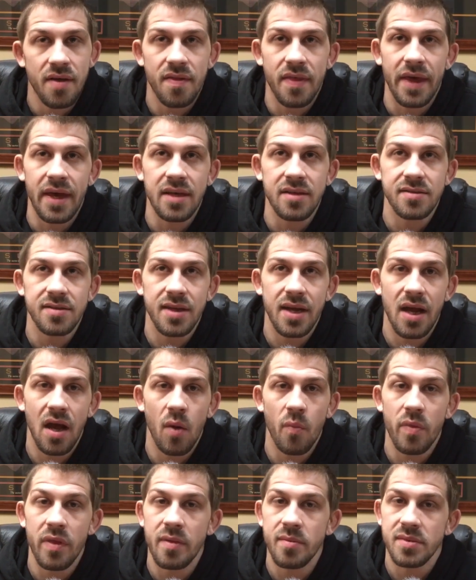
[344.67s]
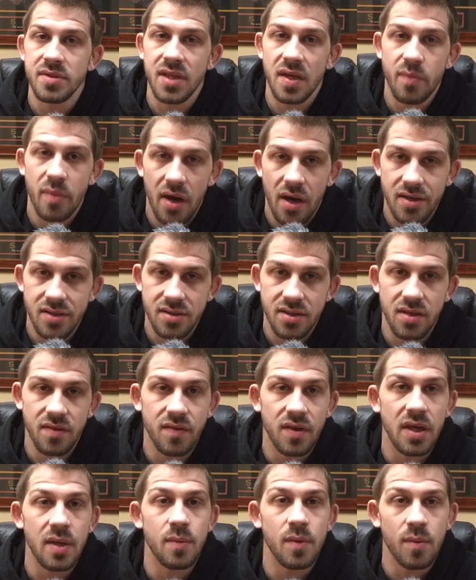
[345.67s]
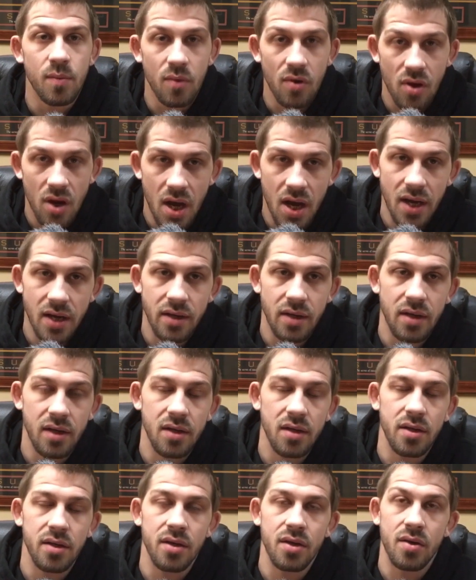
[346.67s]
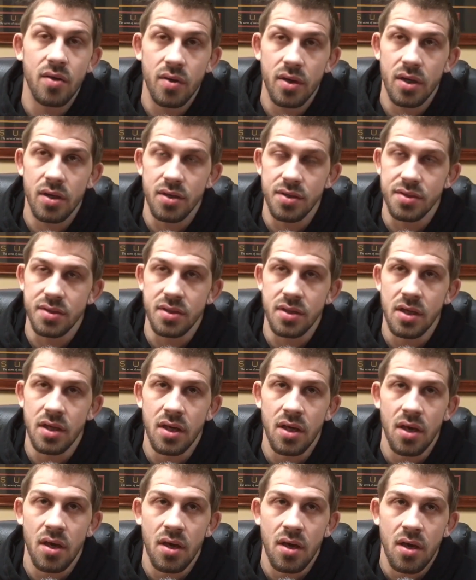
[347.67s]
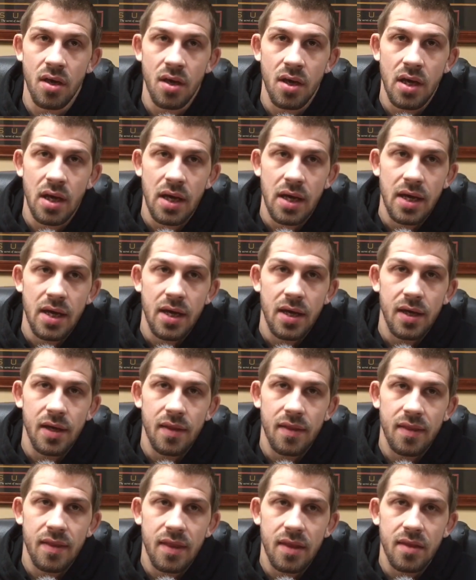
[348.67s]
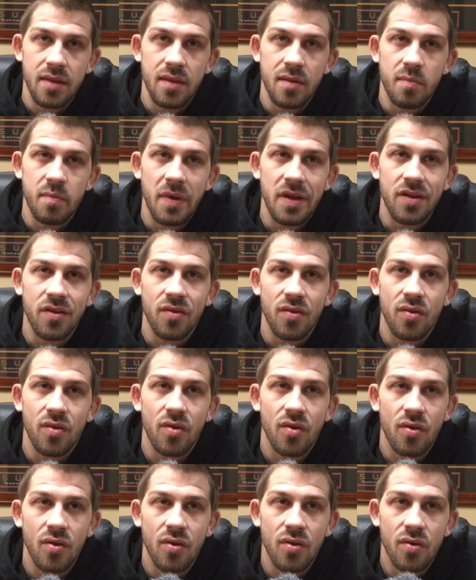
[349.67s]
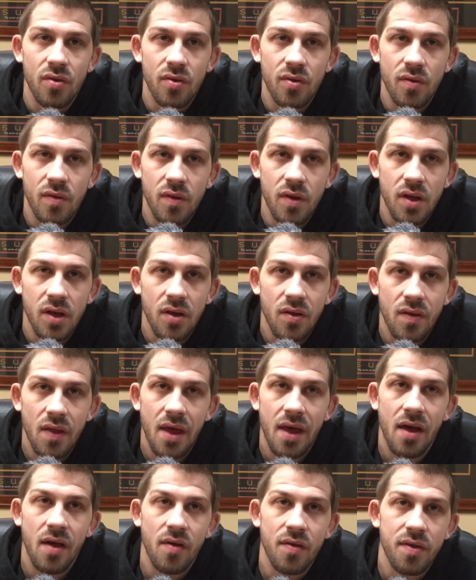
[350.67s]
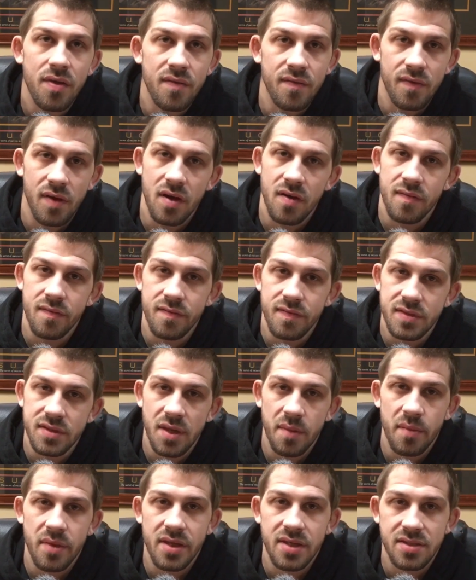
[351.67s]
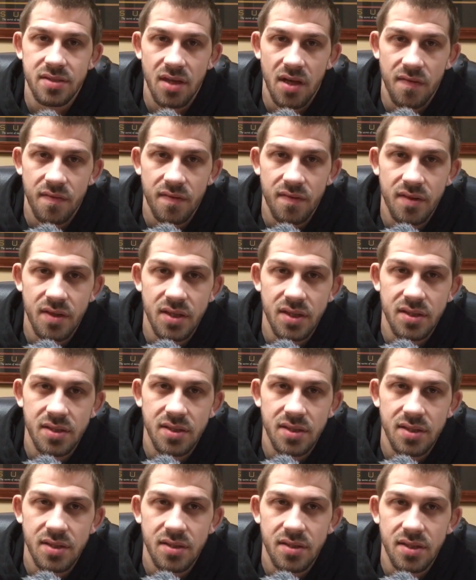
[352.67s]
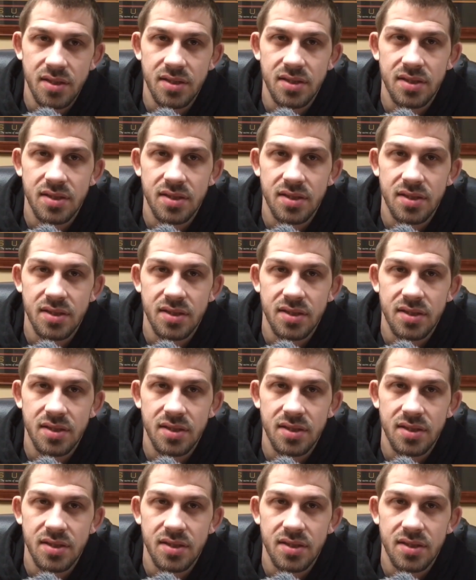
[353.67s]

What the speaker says: things that help them stay positive, keep them grinding, and just the mental, the health of some of the stuff of these